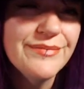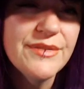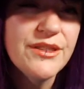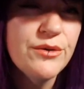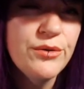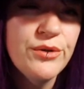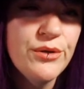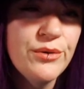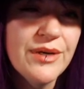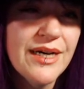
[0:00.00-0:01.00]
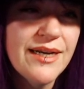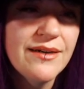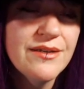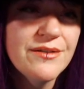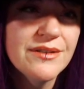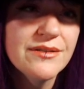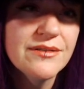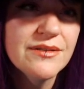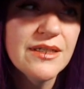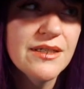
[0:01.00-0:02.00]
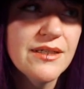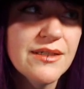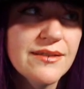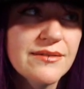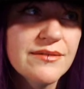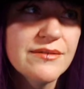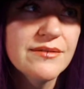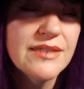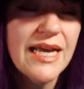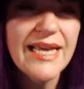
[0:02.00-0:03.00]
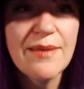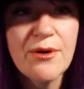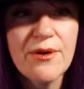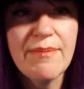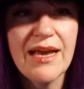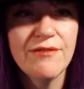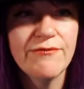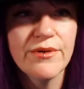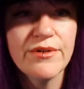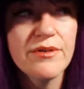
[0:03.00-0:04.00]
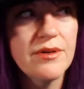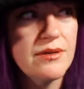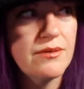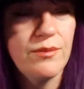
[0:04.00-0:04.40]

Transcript: do you? I don't know. I keep going back and forth on